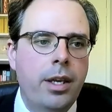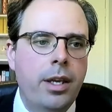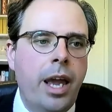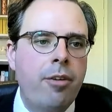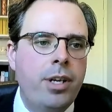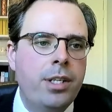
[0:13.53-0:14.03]

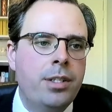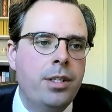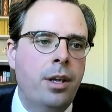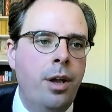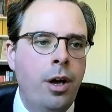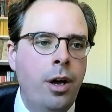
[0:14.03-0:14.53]
carries
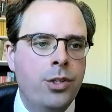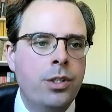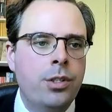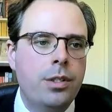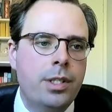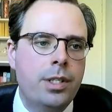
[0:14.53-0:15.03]
an
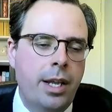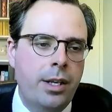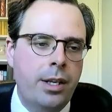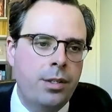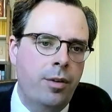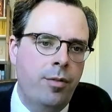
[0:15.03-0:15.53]
urgent
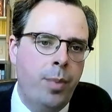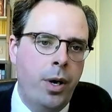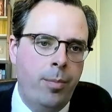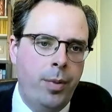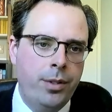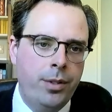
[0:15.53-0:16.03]
sense of
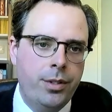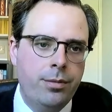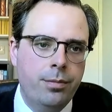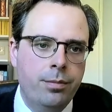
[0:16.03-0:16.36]
purpose.